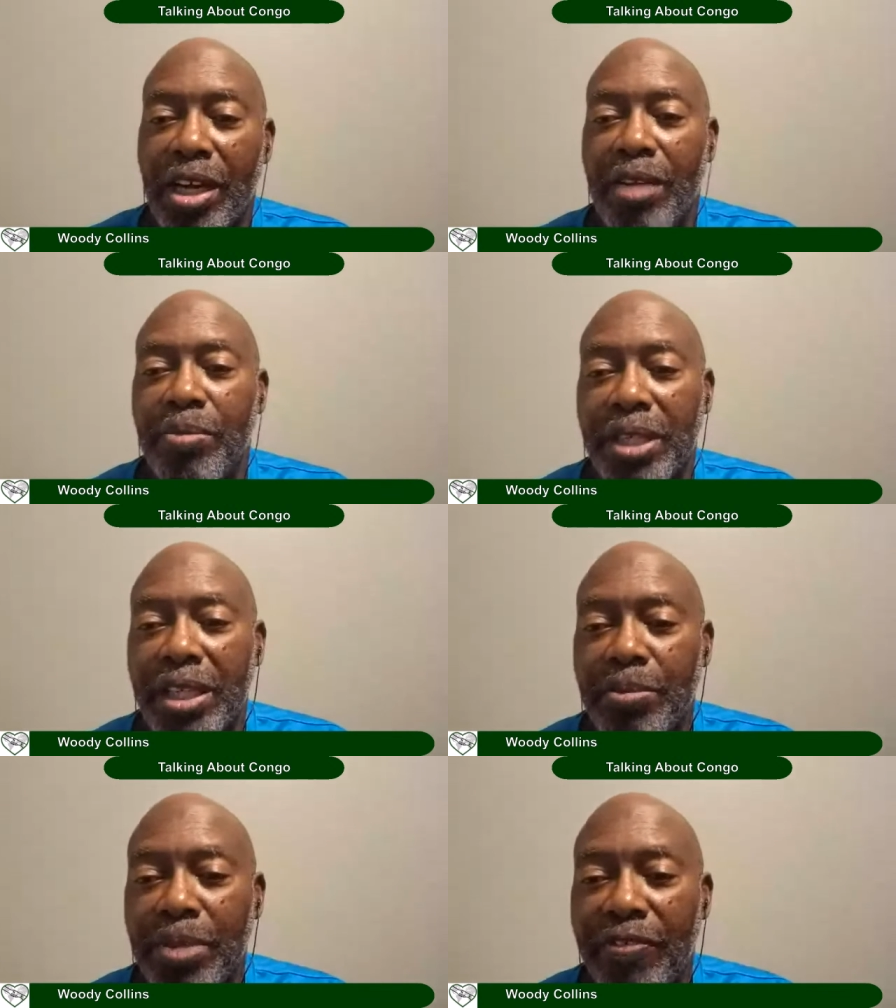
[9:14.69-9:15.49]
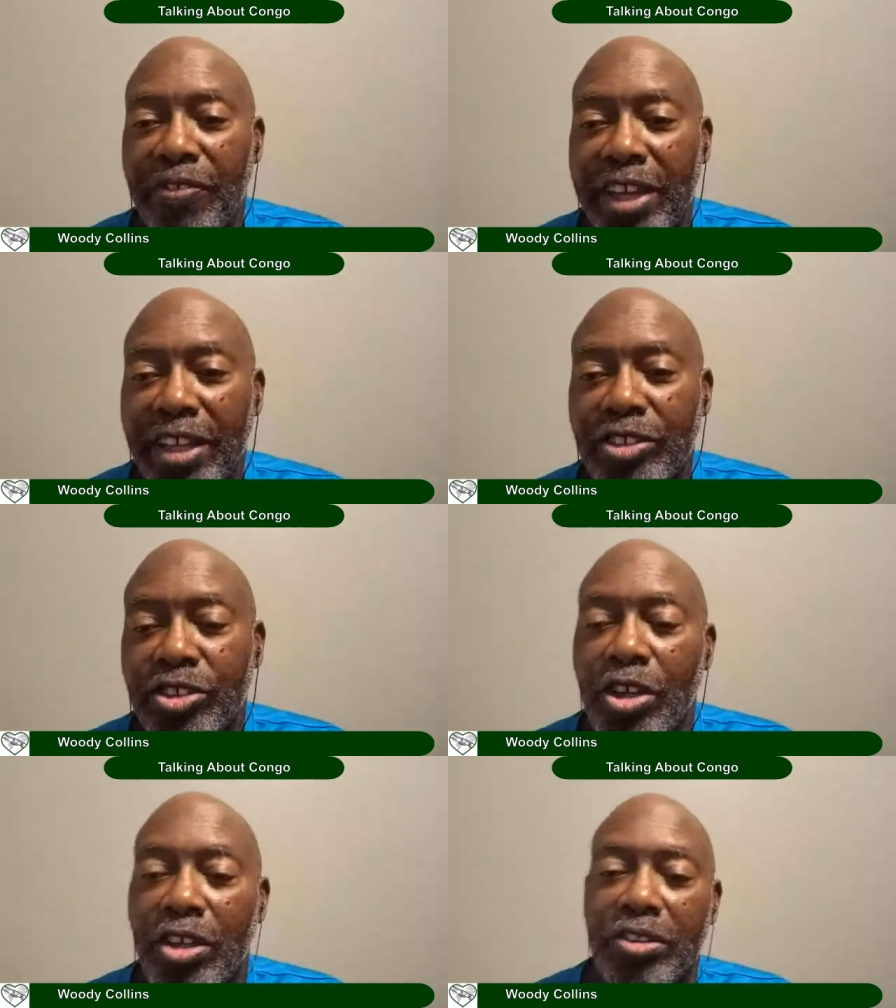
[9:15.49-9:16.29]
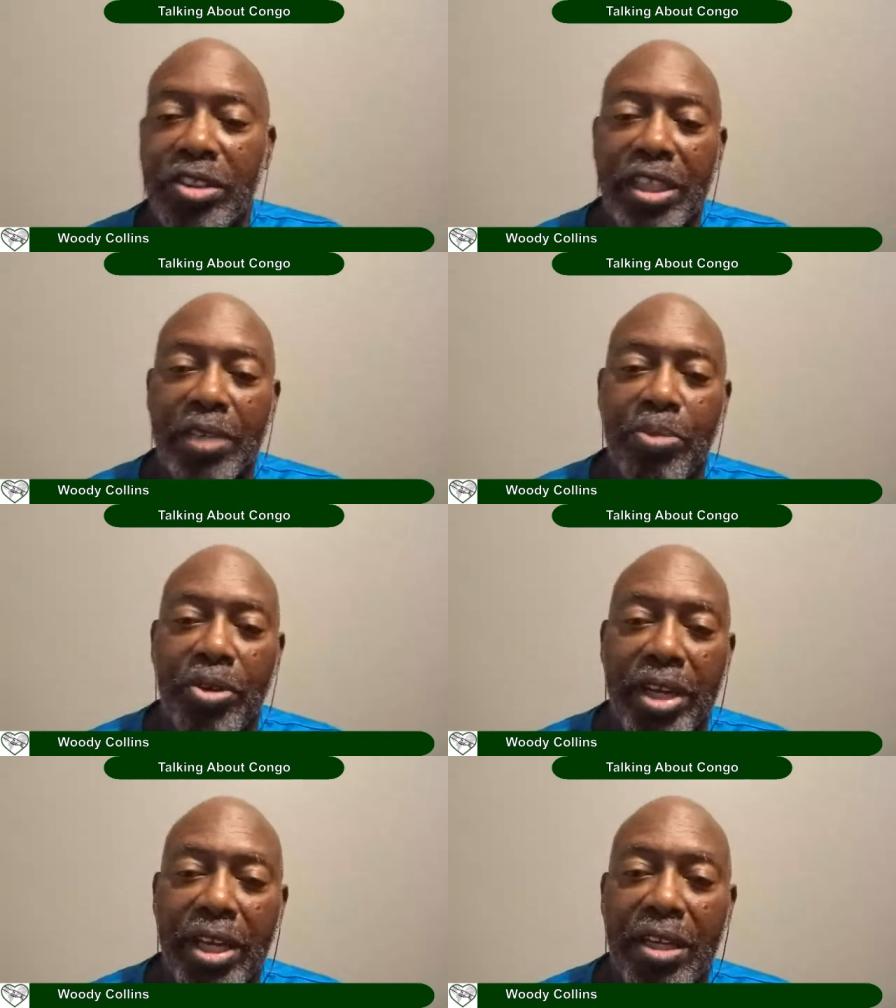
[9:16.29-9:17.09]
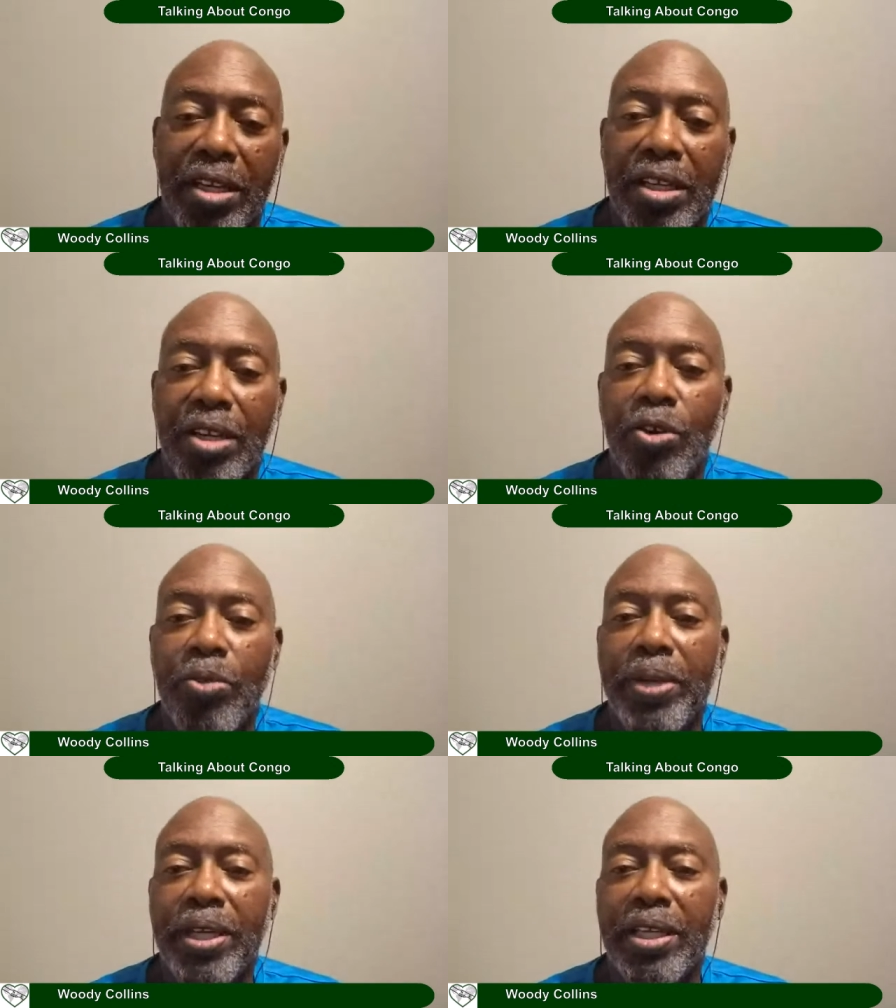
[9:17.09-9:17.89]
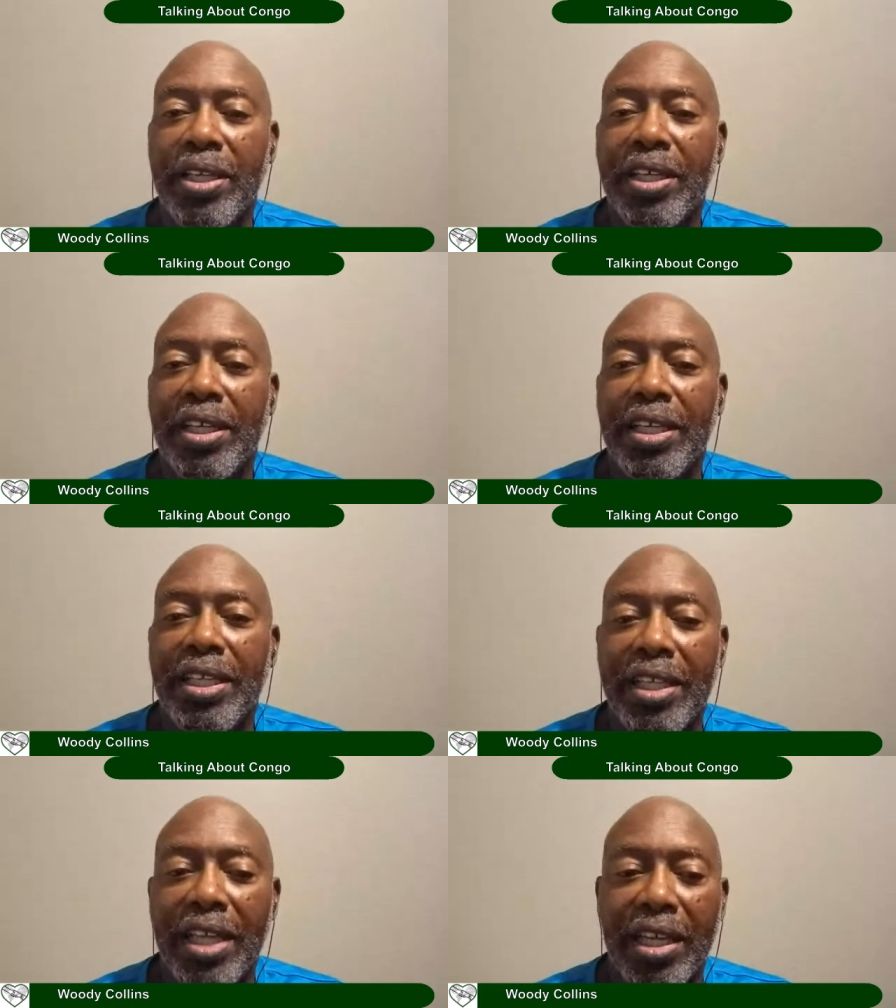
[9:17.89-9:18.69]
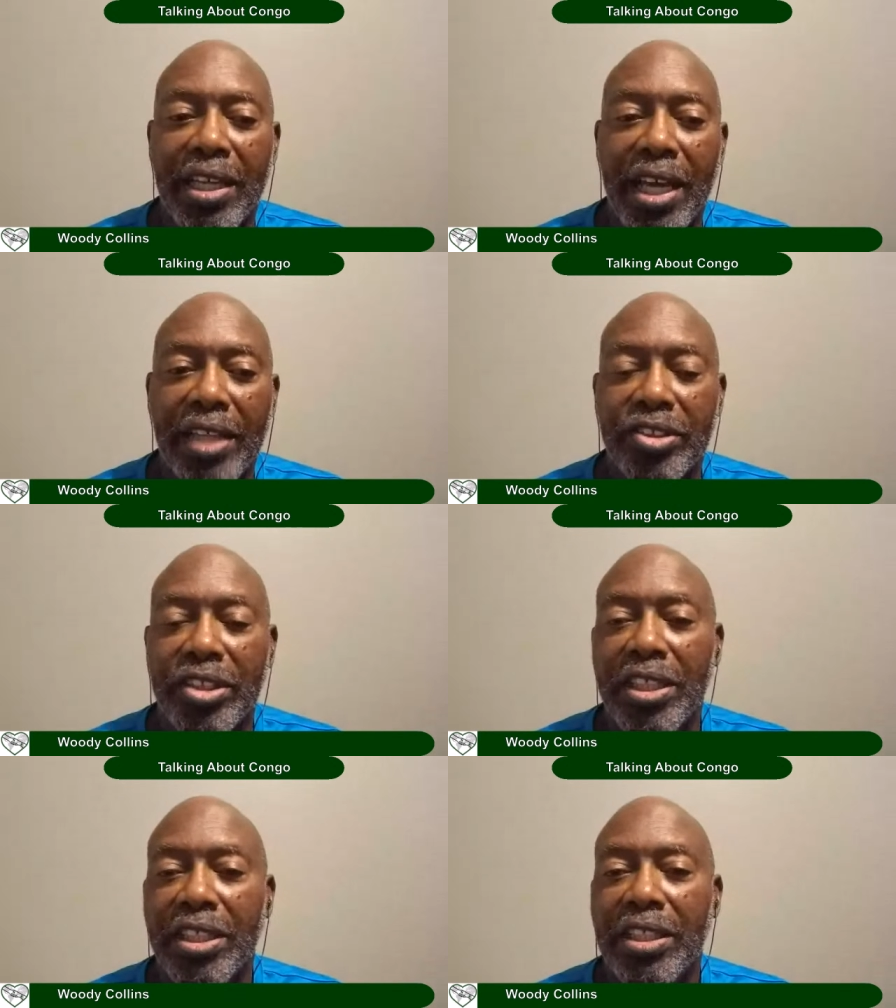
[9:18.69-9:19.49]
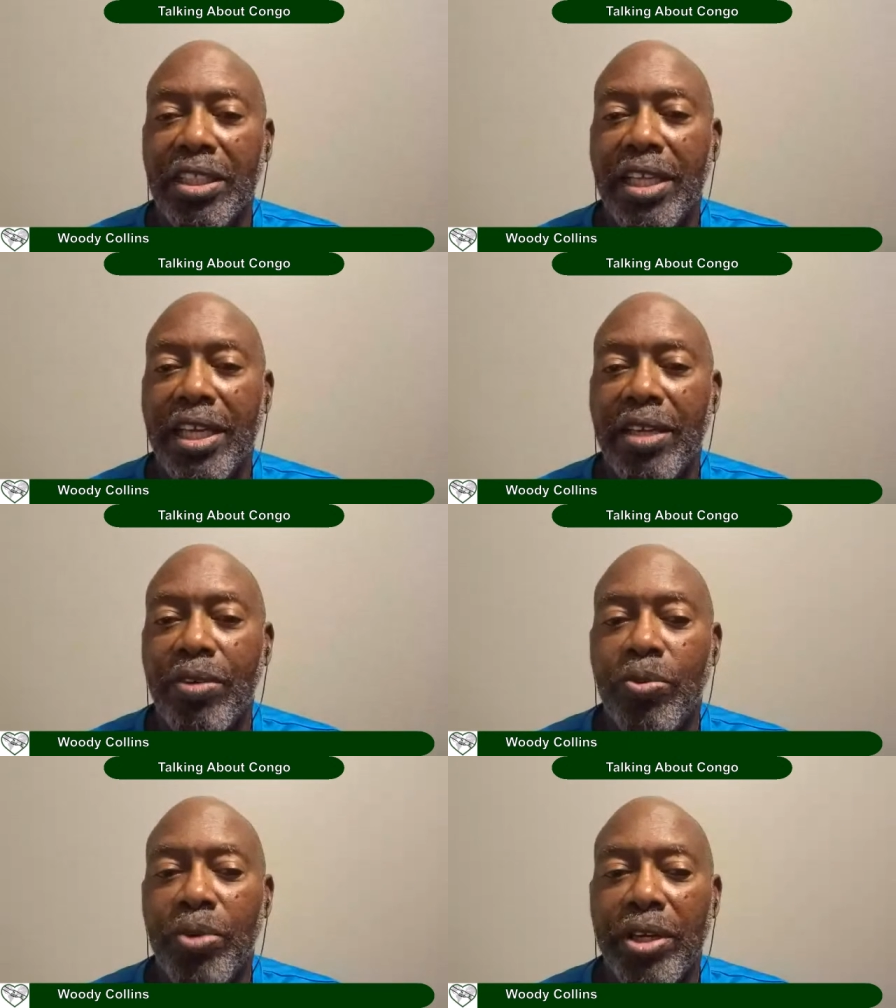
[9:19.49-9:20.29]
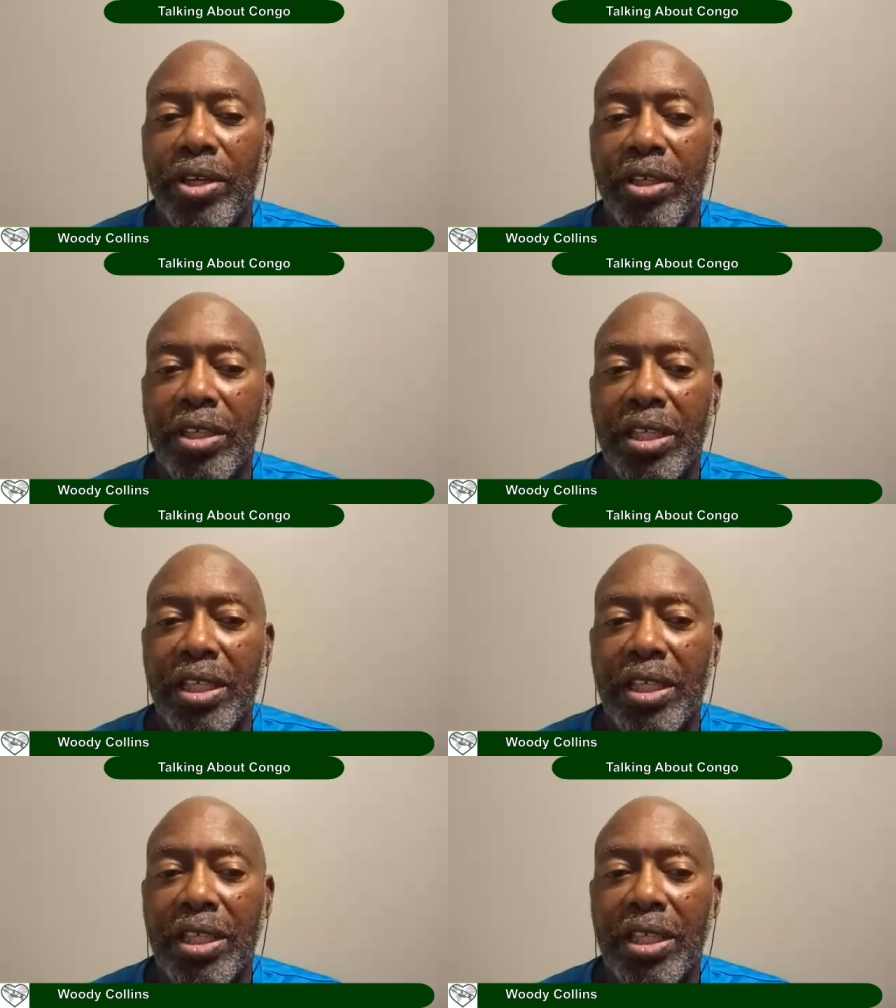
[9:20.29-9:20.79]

I'm gonna keep my fingers crossed, keep praying and hoping that I see the day where